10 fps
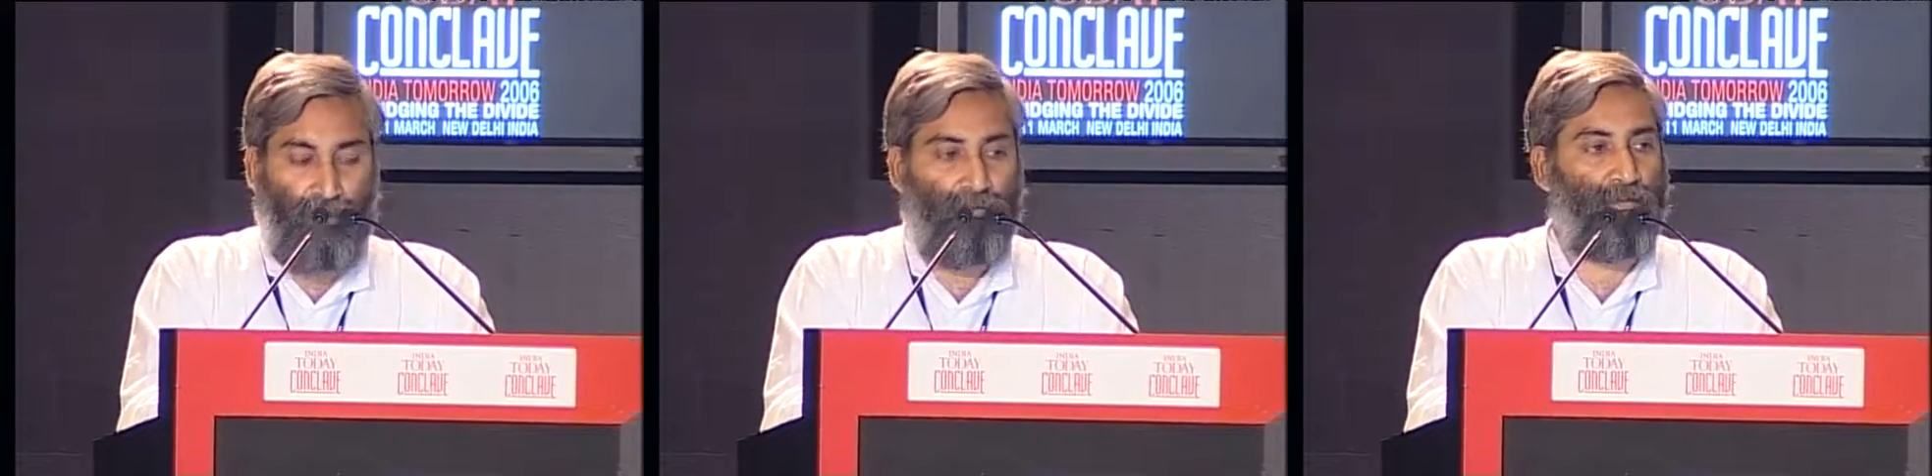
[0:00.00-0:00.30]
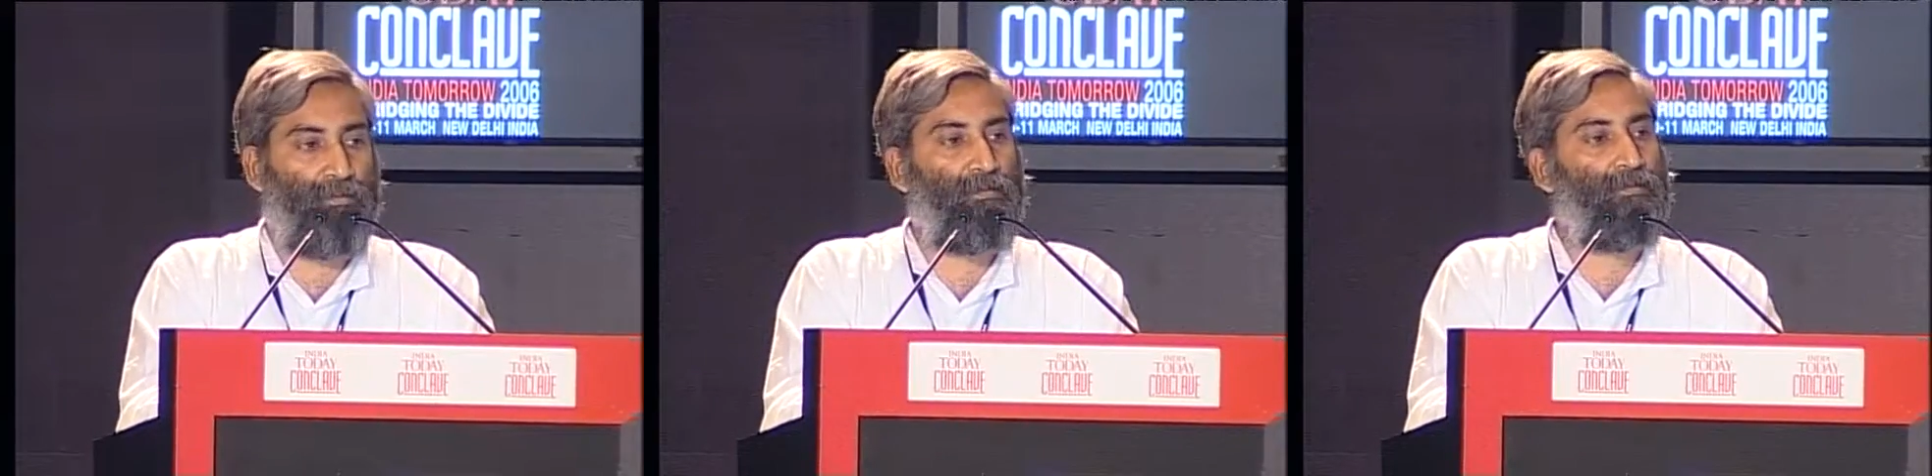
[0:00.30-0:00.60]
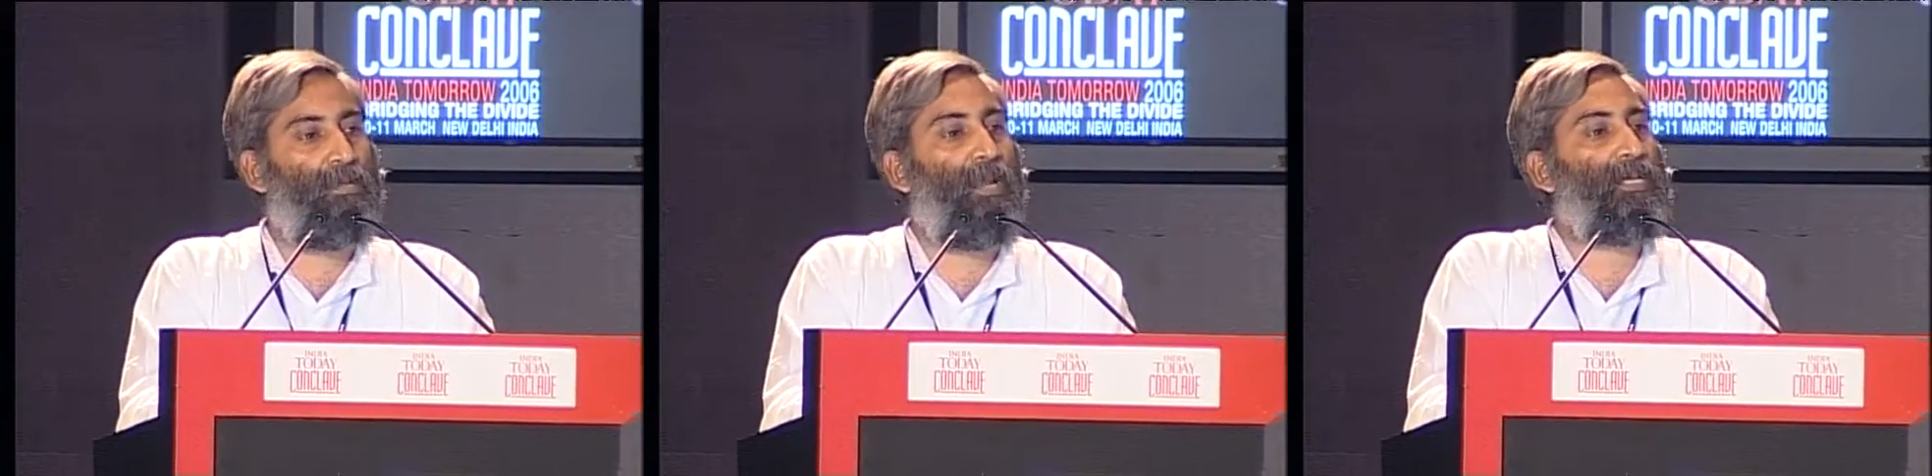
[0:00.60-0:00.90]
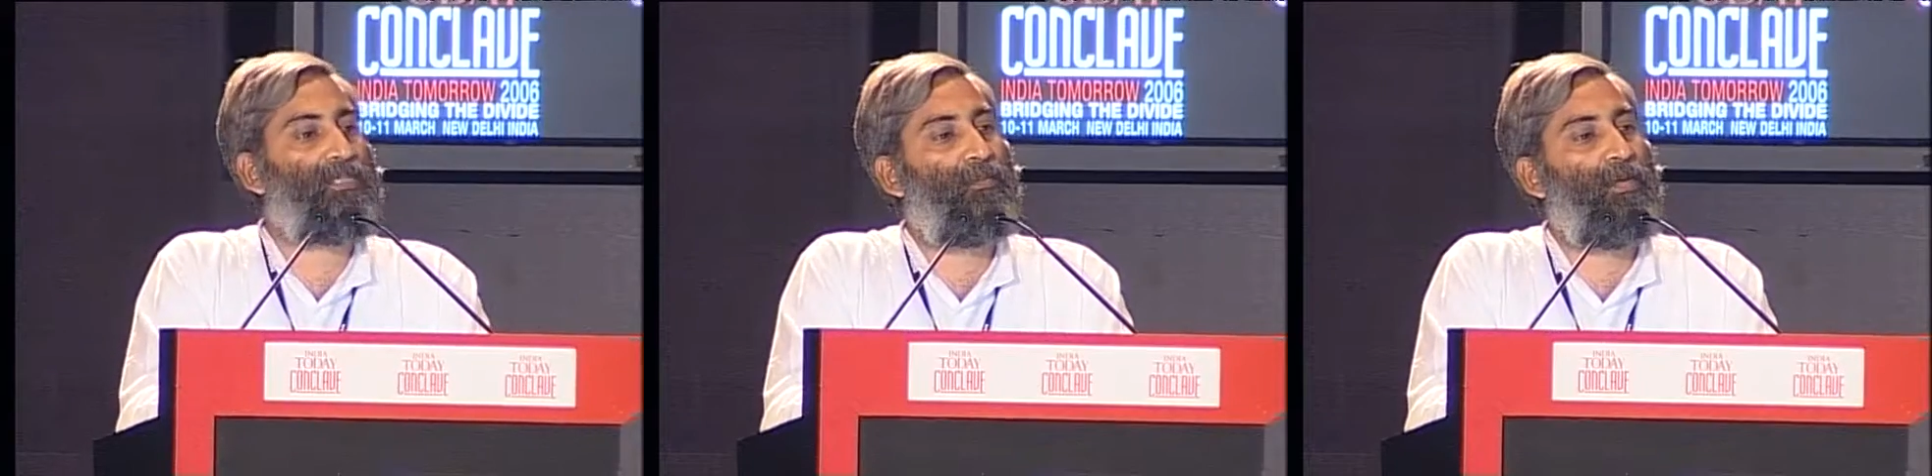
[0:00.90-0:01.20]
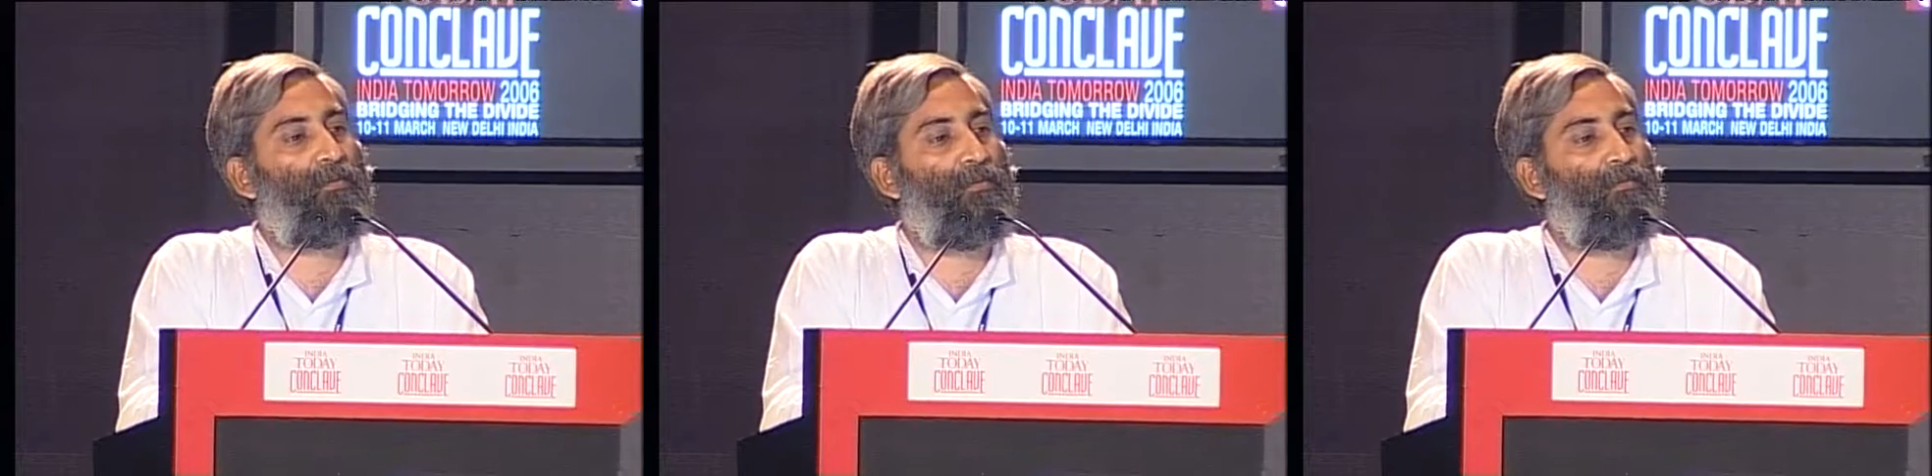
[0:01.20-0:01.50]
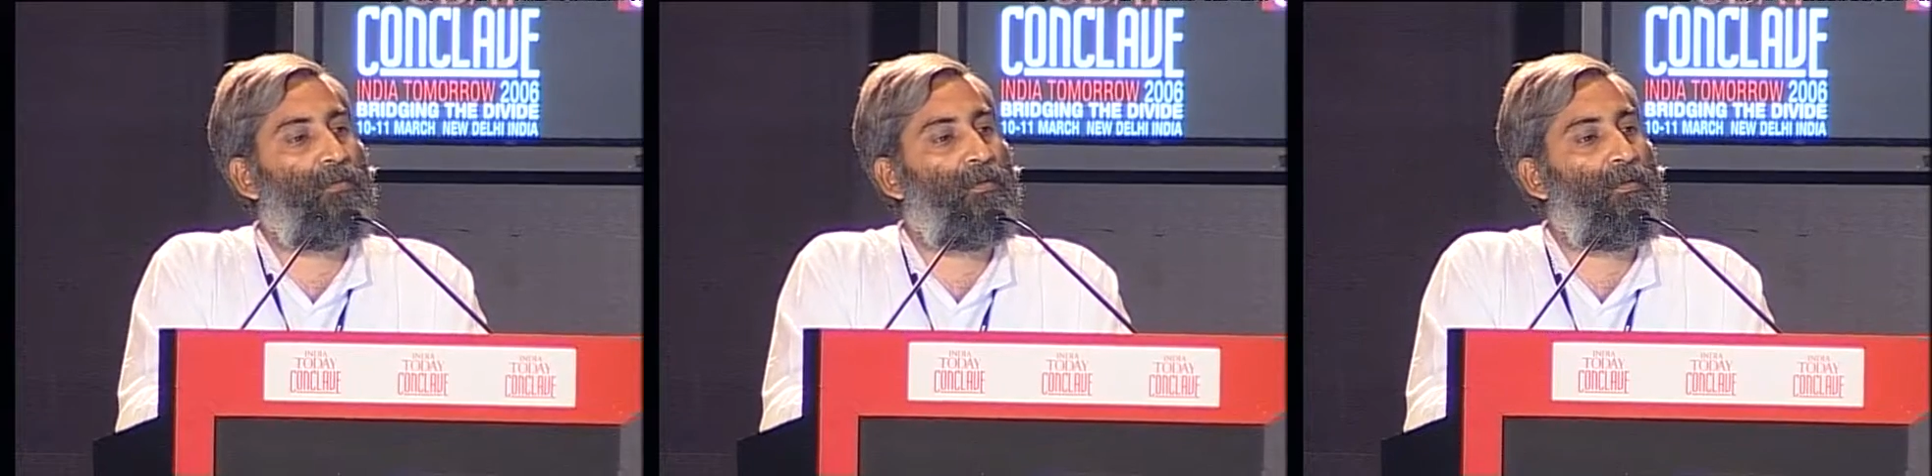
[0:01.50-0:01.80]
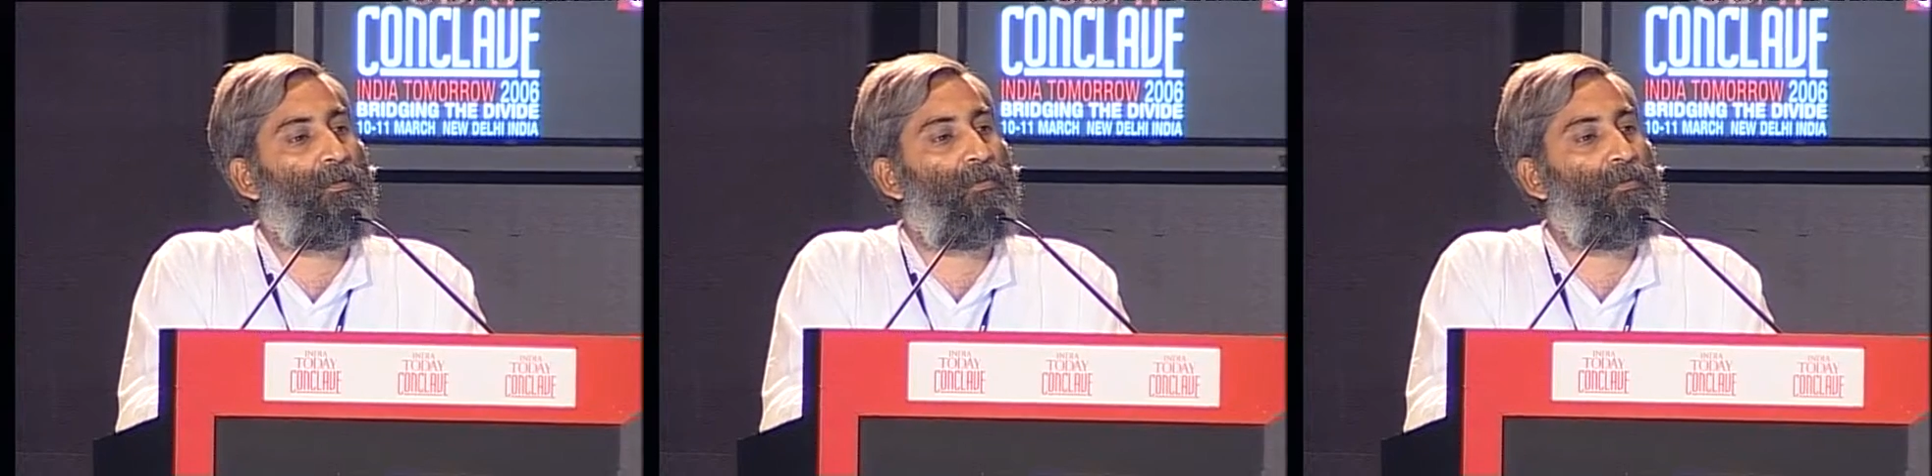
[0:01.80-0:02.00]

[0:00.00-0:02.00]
This is the last page of the